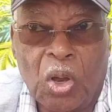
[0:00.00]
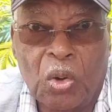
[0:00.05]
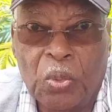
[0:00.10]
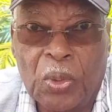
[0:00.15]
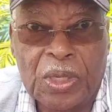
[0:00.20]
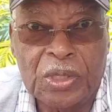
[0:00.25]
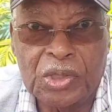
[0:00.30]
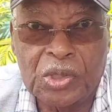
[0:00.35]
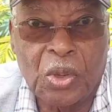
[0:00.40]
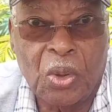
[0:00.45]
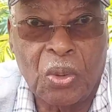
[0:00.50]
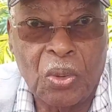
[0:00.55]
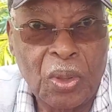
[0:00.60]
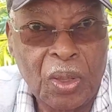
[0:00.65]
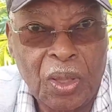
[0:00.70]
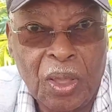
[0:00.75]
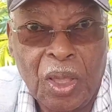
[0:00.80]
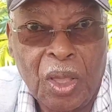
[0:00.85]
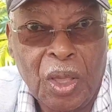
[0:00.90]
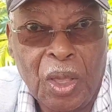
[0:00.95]
always go.
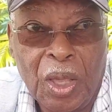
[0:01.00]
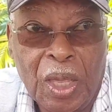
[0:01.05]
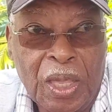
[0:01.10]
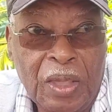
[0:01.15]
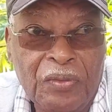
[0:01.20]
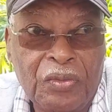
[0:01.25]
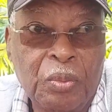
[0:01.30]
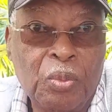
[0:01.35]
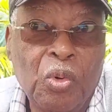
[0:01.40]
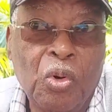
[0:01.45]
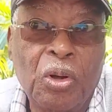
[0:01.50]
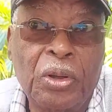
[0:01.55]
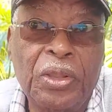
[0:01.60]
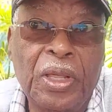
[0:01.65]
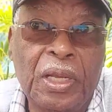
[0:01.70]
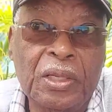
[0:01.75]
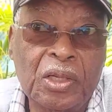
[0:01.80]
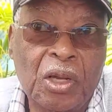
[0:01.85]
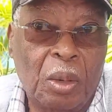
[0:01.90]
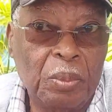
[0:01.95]
Even more
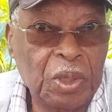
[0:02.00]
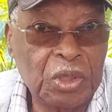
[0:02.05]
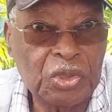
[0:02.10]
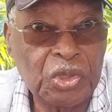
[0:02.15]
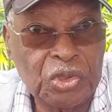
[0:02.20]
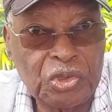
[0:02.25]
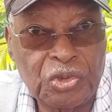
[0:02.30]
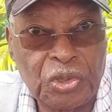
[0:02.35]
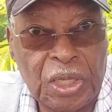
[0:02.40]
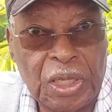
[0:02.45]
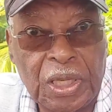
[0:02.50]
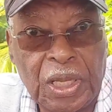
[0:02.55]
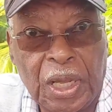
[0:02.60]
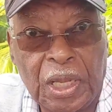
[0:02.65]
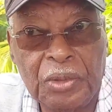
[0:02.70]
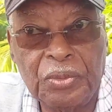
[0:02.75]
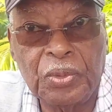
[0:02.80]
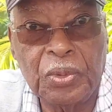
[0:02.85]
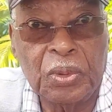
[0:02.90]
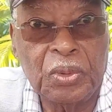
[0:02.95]
than coming to
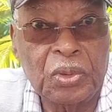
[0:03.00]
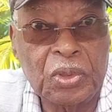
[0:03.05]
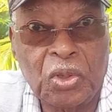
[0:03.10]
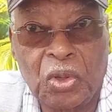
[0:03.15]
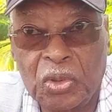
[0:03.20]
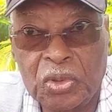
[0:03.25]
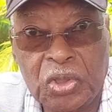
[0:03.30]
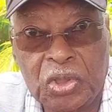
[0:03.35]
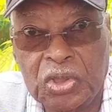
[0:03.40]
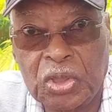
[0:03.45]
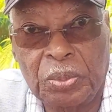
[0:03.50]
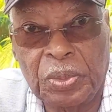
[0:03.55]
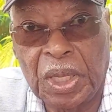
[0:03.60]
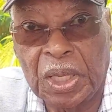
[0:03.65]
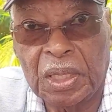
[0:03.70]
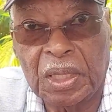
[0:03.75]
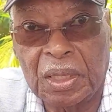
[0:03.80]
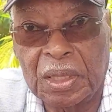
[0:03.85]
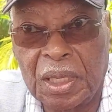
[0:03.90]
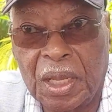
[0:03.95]
Trinidad, we will go to
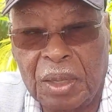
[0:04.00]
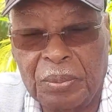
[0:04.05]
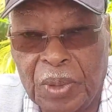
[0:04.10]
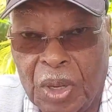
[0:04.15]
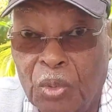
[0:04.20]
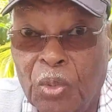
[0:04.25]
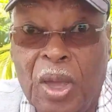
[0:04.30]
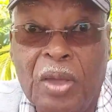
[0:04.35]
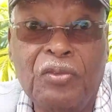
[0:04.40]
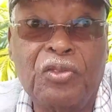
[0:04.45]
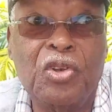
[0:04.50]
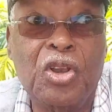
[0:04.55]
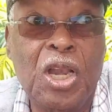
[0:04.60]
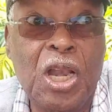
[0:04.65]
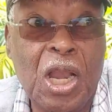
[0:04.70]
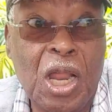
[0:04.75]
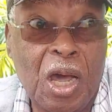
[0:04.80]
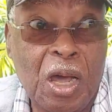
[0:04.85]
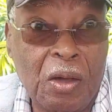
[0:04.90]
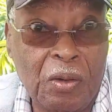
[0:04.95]
Jamaica a lot. My wife
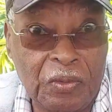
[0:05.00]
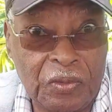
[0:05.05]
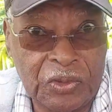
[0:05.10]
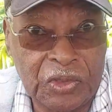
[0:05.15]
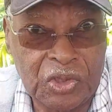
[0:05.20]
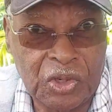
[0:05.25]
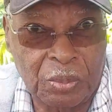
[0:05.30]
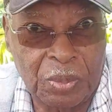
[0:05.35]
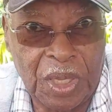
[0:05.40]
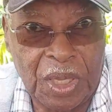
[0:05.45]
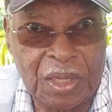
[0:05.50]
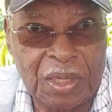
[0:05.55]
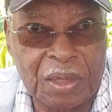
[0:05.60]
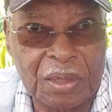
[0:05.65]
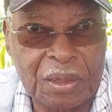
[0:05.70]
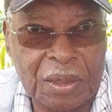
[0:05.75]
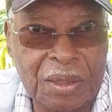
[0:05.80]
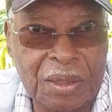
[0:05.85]
loves Jamaica.